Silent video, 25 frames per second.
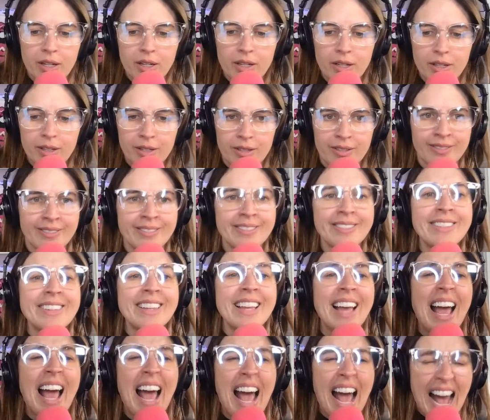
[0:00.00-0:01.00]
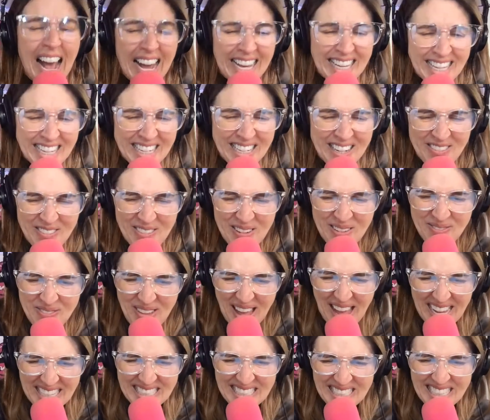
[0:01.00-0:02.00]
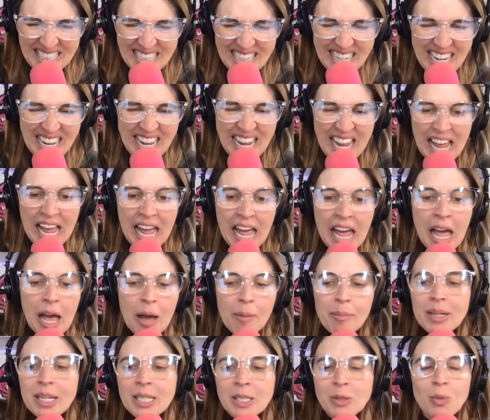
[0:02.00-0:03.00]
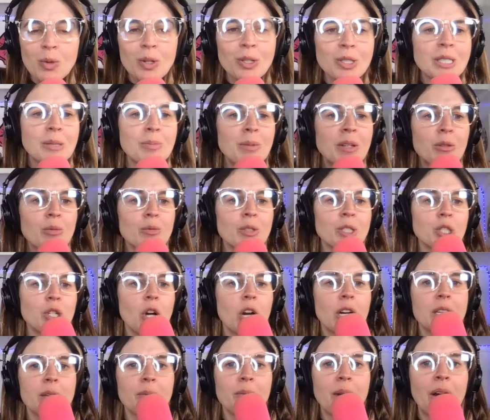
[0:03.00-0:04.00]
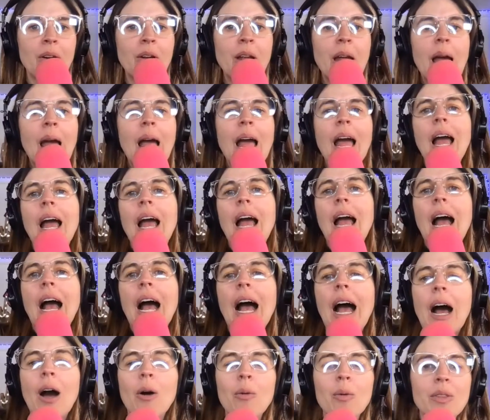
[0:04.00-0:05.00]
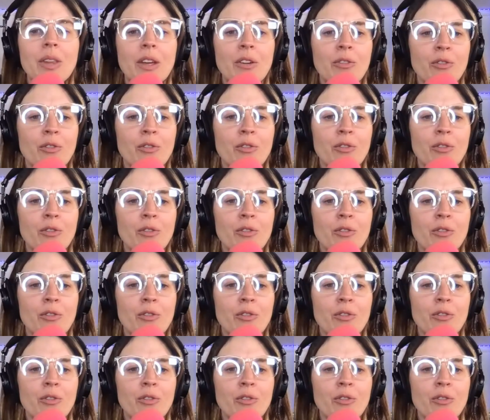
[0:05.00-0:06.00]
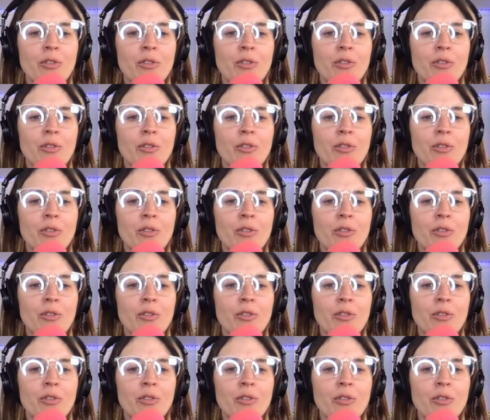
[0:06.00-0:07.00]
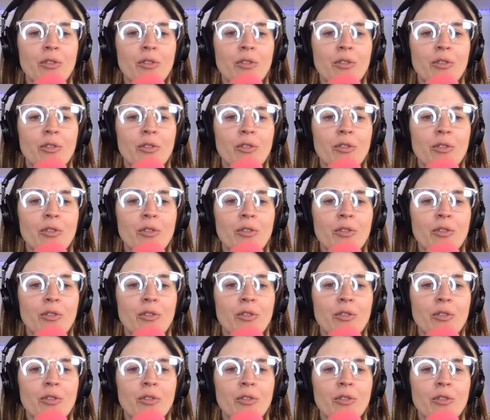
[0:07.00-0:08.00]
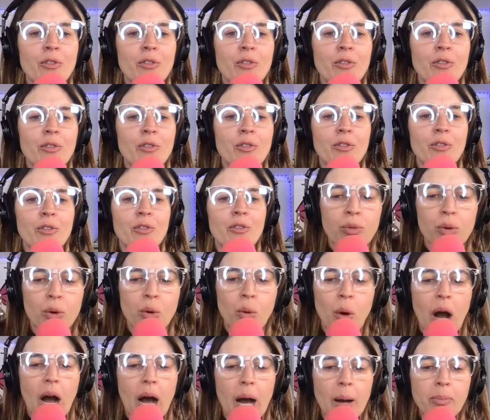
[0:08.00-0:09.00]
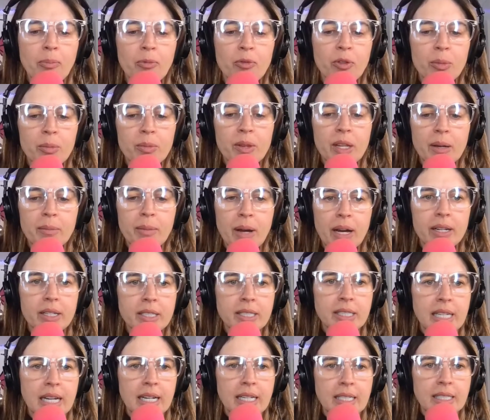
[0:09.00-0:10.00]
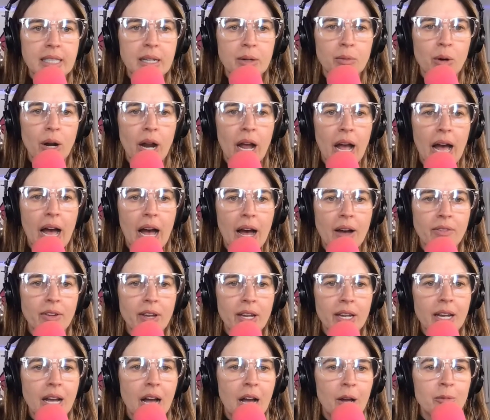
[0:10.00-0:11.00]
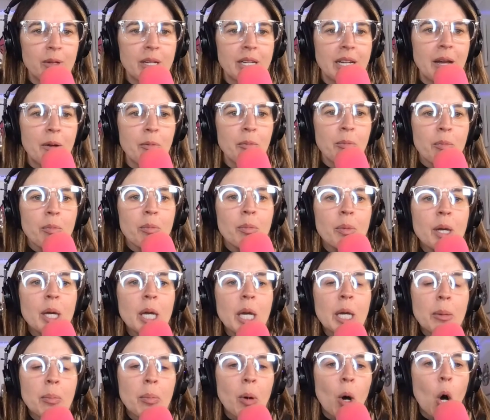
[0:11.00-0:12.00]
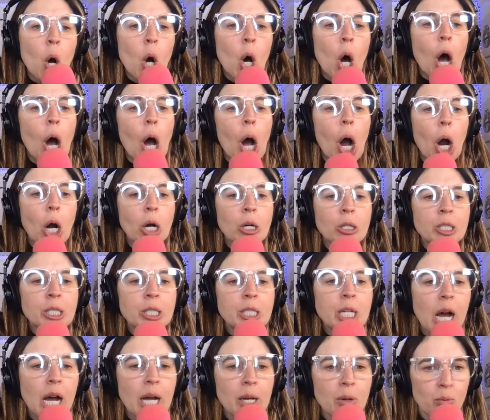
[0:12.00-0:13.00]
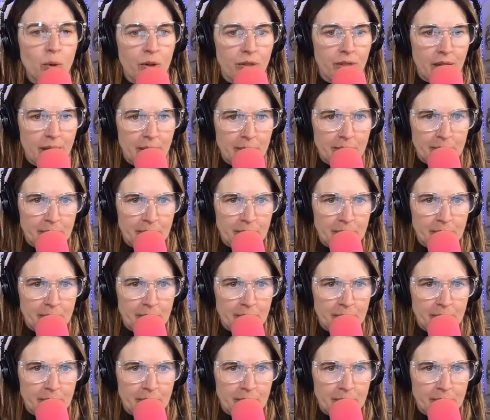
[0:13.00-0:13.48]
Can you imagine? Because Will Smith was talking about how when they first met, they do it all the time. Uh, and he even threw up from the amount of sex they were having. I mean, people are done with them.